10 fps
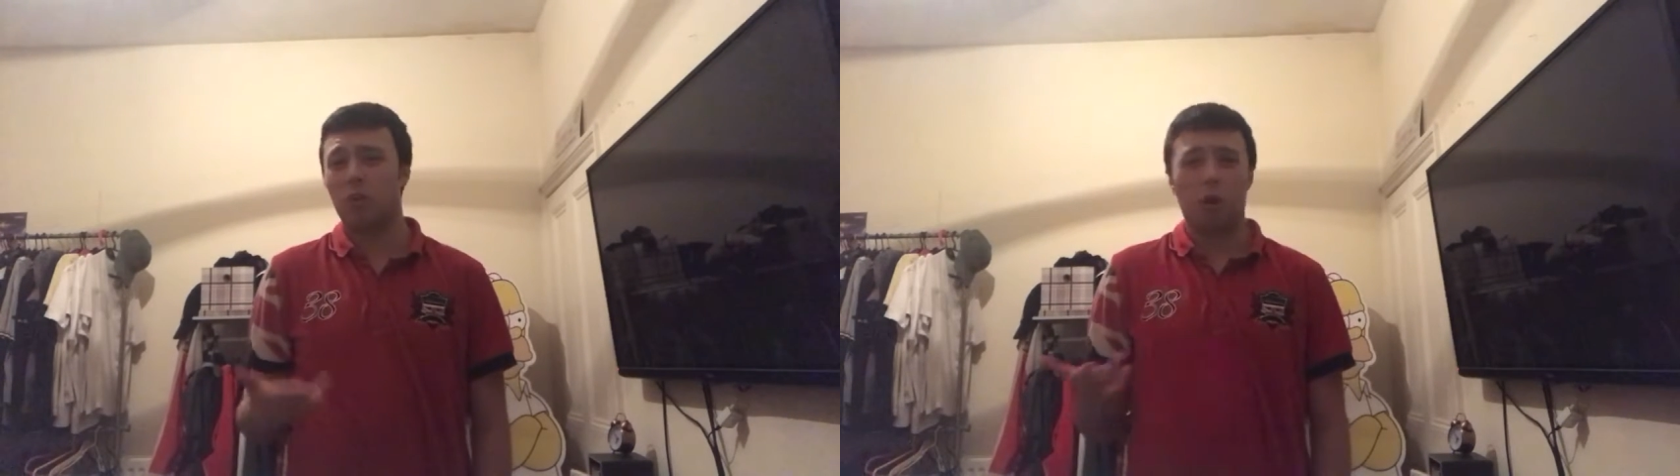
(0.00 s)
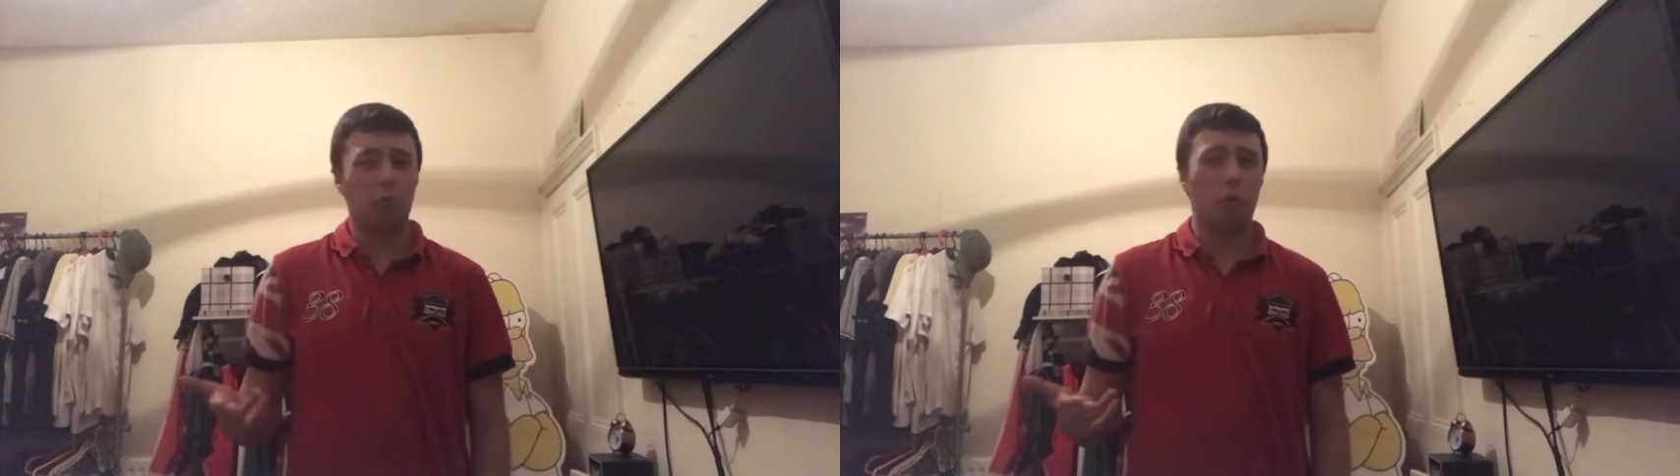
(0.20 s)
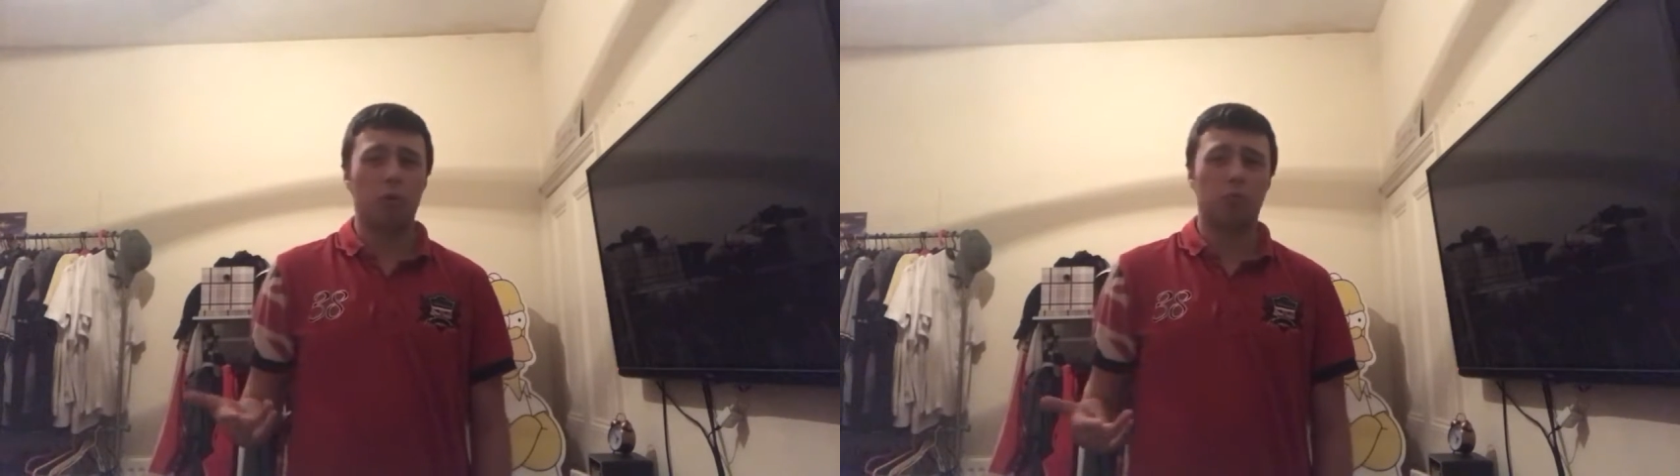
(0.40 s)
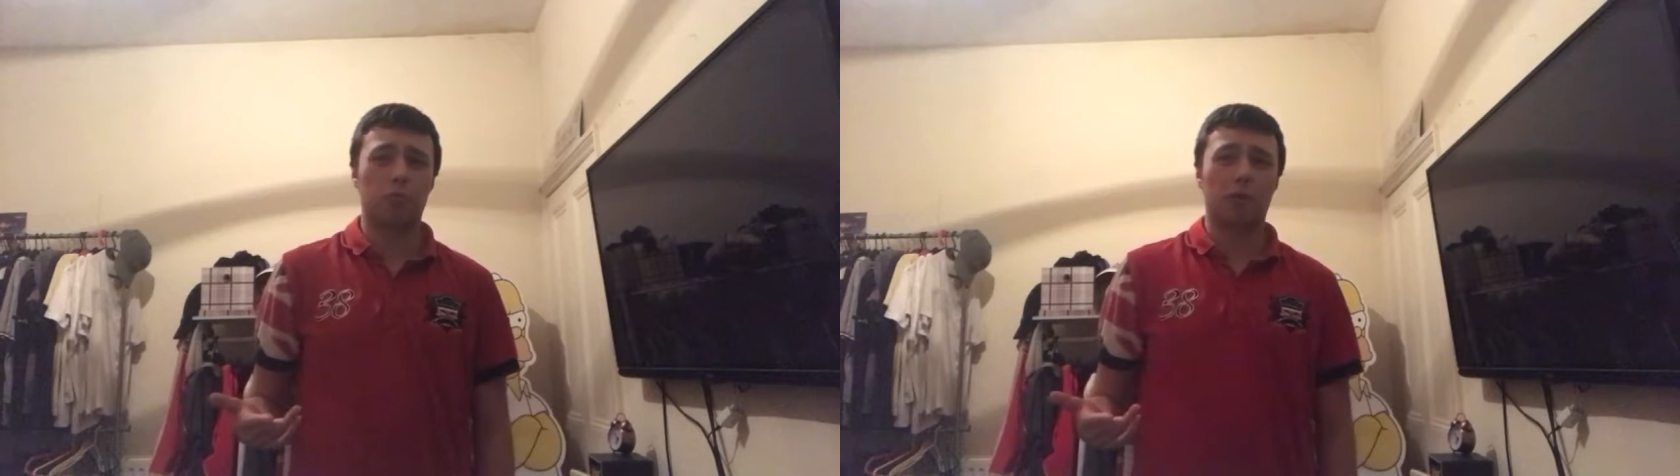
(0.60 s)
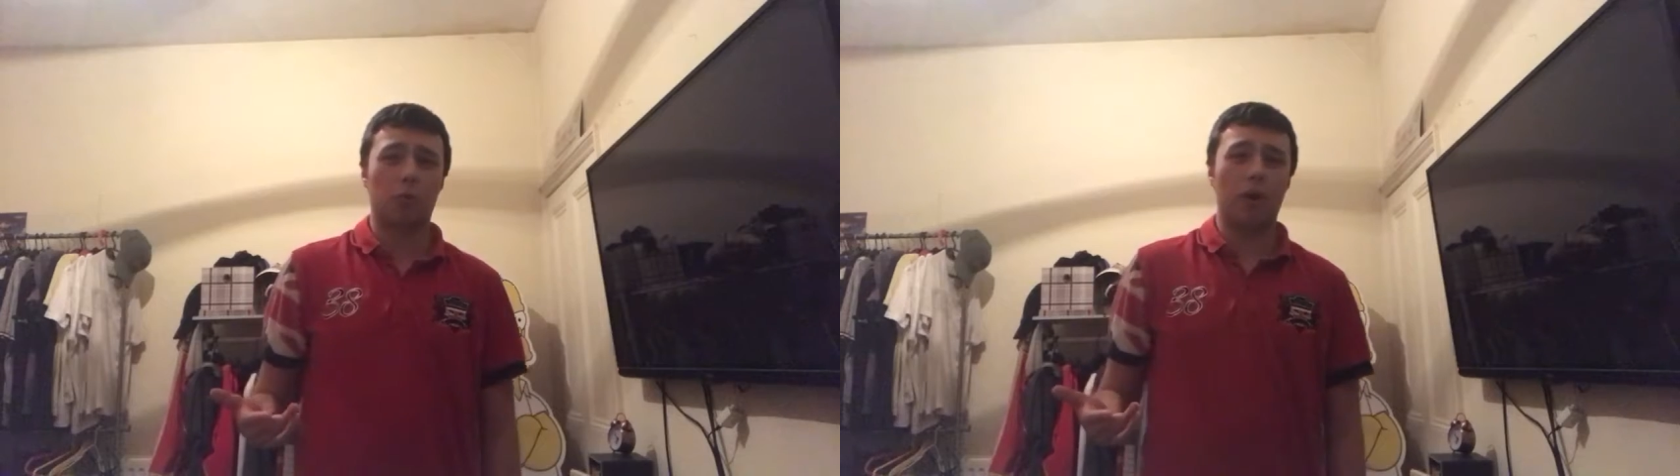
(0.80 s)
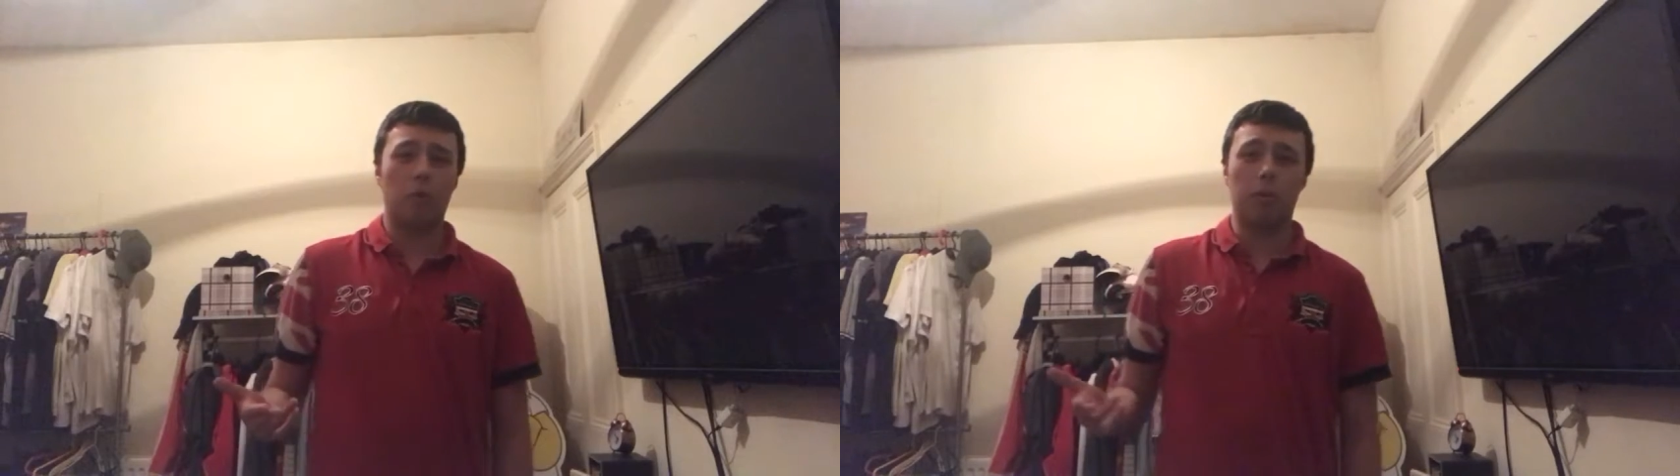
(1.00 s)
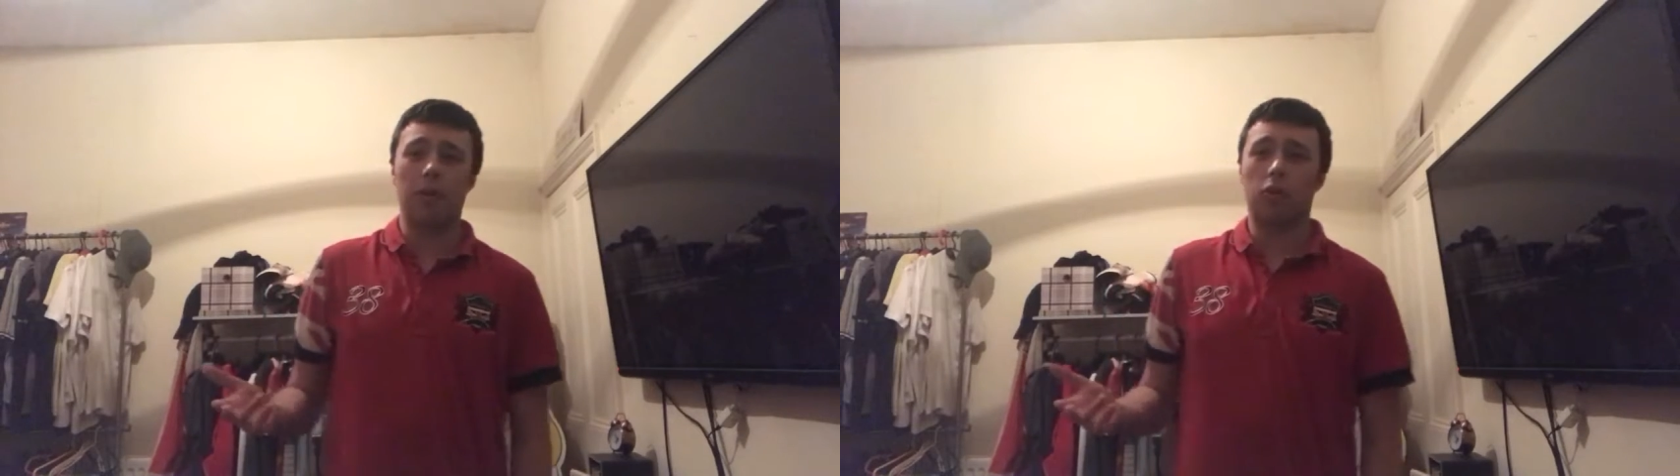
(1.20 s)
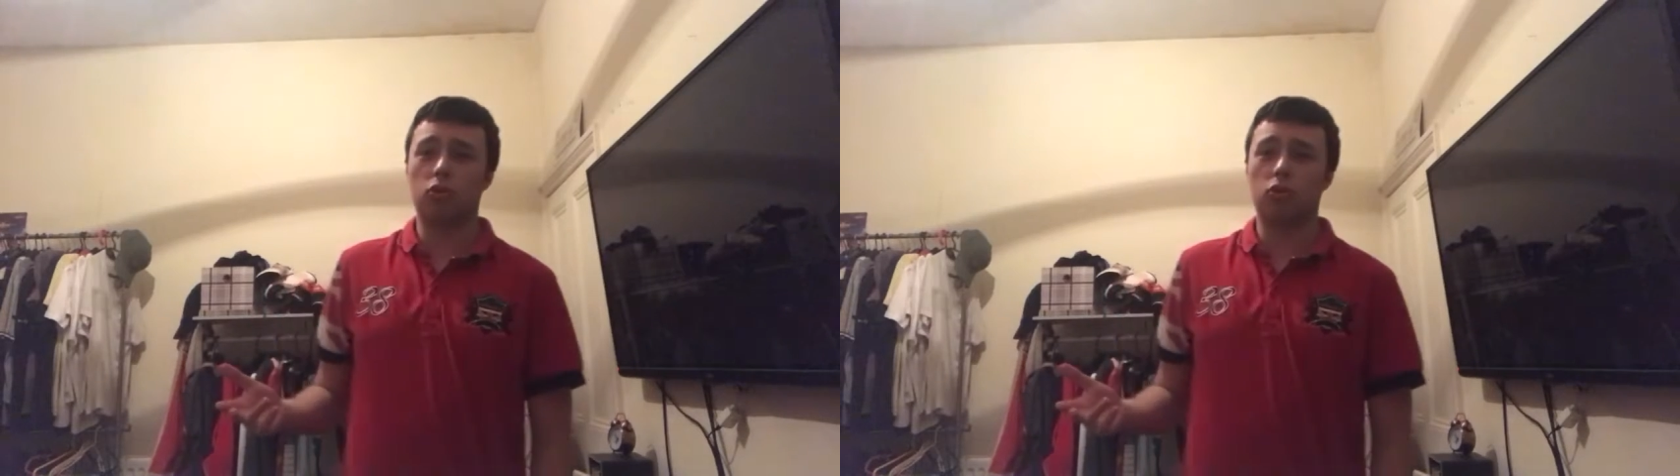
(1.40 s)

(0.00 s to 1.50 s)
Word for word: Inaudible whispering where women are